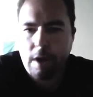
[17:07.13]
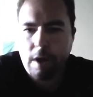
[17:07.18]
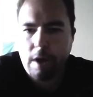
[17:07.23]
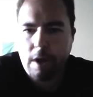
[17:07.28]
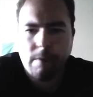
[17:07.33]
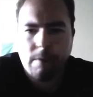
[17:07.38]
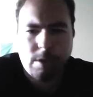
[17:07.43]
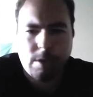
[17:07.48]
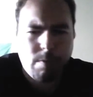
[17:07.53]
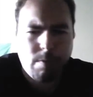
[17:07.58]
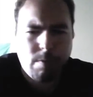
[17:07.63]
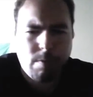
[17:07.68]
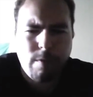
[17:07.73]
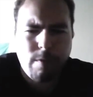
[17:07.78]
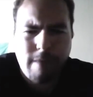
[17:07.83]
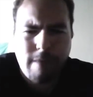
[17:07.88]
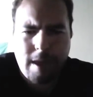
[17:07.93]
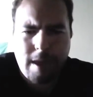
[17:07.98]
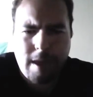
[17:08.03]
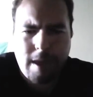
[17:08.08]
objects
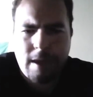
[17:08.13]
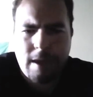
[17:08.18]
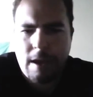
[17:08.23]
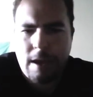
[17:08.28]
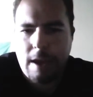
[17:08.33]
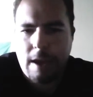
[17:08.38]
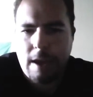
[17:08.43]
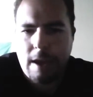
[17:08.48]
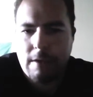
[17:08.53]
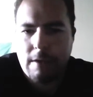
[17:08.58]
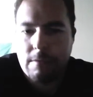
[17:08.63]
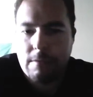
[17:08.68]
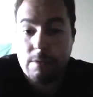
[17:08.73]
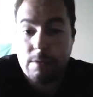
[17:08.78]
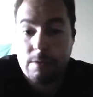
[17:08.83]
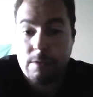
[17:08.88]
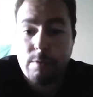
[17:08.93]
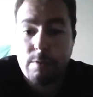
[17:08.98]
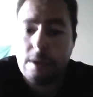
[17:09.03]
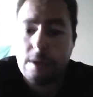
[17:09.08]
moving, and
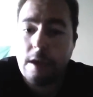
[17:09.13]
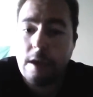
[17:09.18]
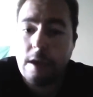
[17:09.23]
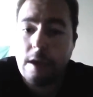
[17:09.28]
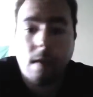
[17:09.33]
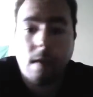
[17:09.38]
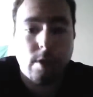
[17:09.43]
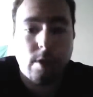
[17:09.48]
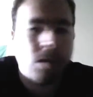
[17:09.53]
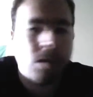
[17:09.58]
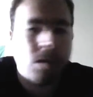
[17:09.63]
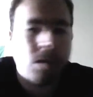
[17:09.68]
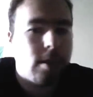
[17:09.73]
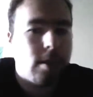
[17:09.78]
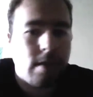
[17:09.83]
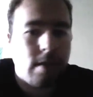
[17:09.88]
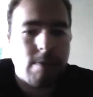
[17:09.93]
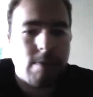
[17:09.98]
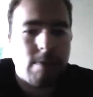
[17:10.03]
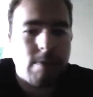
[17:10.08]
some really interesting
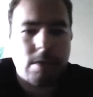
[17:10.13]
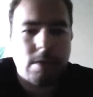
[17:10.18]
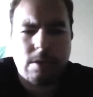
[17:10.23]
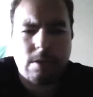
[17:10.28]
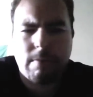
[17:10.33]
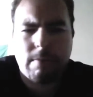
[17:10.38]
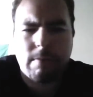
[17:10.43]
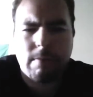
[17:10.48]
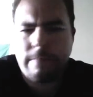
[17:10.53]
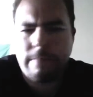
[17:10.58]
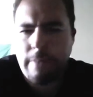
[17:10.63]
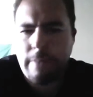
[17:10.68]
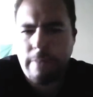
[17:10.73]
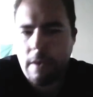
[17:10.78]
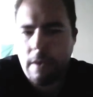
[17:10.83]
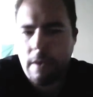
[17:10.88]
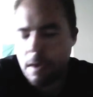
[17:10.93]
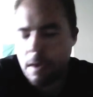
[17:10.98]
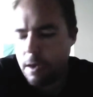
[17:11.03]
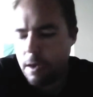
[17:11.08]
claims, and some
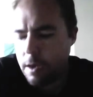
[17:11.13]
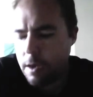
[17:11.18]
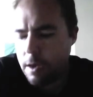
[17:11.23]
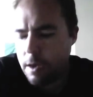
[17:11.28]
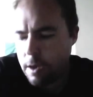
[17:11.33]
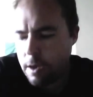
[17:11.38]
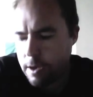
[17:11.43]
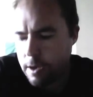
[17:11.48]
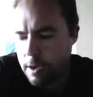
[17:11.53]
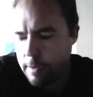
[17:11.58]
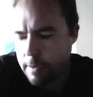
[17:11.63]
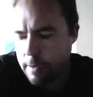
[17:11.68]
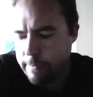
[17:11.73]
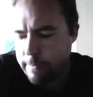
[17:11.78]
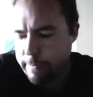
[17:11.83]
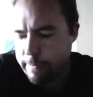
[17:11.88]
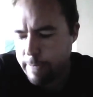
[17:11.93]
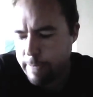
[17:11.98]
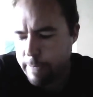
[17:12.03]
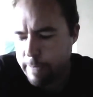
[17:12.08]

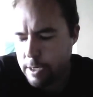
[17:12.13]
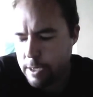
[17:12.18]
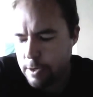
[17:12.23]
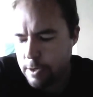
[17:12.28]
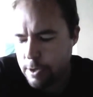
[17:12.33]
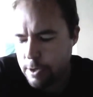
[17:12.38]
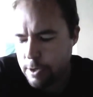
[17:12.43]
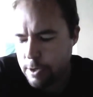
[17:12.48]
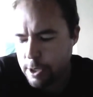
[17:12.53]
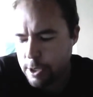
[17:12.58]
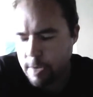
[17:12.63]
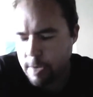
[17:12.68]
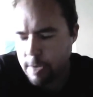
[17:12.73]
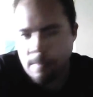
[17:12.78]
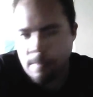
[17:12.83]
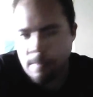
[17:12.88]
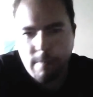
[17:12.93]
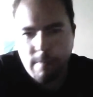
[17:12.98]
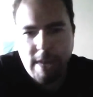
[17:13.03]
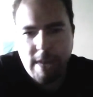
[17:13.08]
but
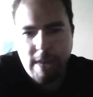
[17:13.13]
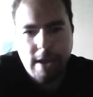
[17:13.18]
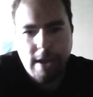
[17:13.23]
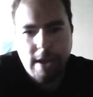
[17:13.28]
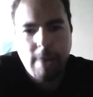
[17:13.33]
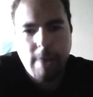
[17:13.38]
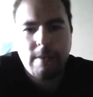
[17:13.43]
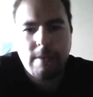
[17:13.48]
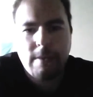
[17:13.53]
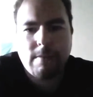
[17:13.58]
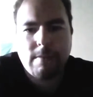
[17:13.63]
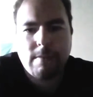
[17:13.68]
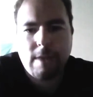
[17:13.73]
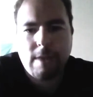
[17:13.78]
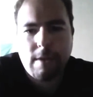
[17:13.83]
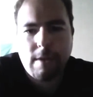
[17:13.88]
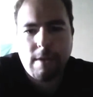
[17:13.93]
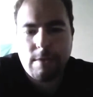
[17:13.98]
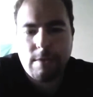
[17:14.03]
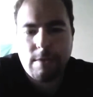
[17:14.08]
she made a comment to
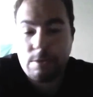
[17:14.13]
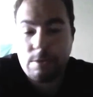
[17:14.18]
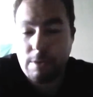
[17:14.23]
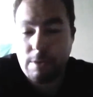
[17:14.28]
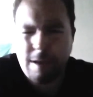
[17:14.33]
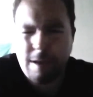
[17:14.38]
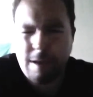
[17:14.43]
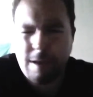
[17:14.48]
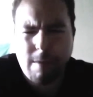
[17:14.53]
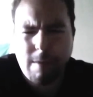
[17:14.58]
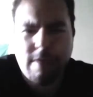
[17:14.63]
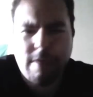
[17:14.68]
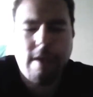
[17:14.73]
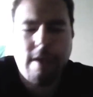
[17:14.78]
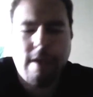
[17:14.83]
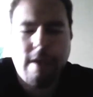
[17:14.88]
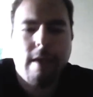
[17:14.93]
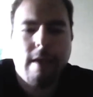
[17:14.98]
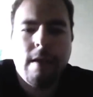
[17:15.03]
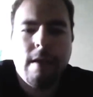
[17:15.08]
me which really got me
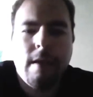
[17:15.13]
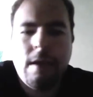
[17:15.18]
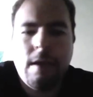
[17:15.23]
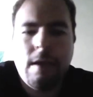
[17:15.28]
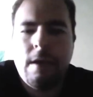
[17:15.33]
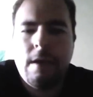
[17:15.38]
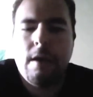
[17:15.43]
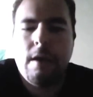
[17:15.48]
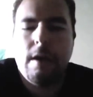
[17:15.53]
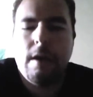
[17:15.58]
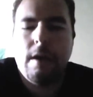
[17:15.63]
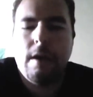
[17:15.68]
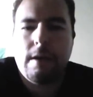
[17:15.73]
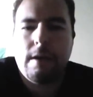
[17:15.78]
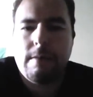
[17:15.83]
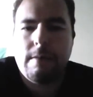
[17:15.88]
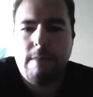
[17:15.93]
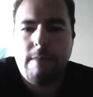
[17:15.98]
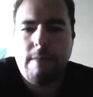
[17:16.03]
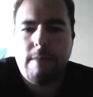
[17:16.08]
thinking.
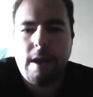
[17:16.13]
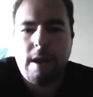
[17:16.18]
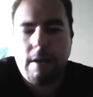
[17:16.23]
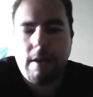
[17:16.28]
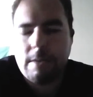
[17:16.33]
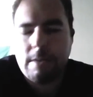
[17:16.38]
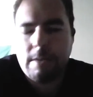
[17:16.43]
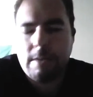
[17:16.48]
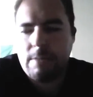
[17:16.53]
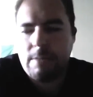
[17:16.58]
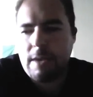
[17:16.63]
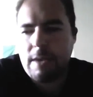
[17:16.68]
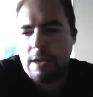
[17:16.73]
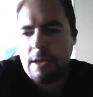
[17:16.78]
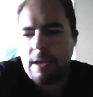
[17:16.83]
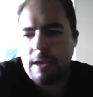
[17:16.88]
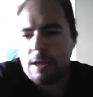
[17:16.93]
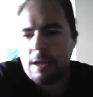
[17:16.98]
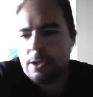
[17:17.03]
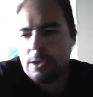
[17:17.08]
Made a comment to
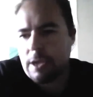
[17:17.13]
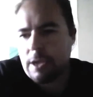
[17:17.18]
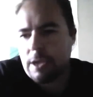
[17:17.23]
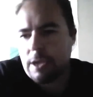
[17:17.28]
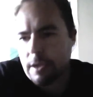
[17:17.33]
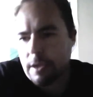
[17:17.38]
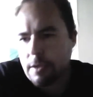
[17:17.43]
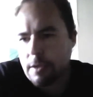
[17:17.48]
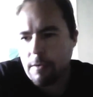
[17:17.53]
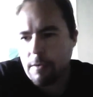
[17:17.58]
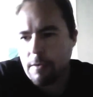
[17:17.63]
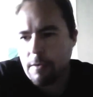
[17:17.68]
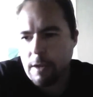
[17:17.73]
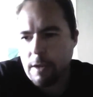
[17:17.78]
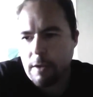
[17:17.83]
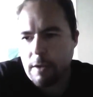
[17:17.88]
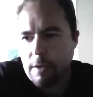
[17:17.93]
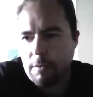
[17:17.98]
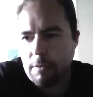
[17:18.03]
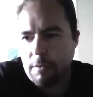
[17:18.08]
me and said,
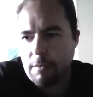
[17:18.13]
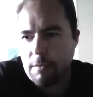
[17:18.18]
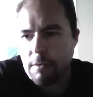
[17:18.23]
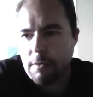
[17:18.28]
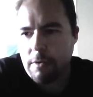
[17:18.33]
you know,